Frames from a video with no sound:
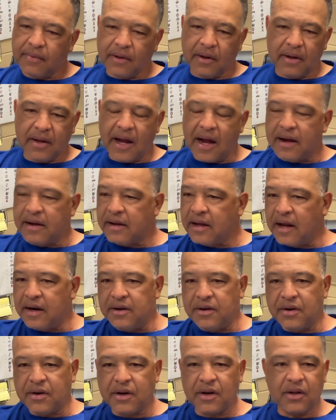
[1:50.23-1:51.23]
yeah, again,
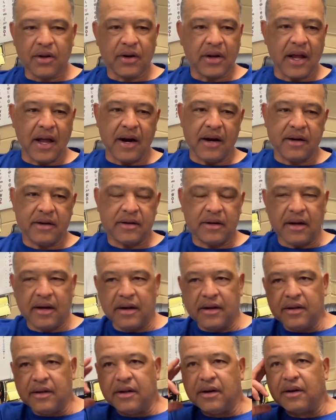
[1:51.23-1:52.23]
you can look at it,
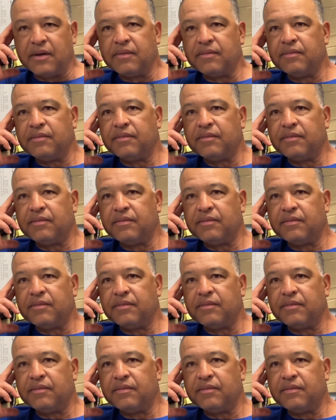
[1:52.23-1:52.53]
you know,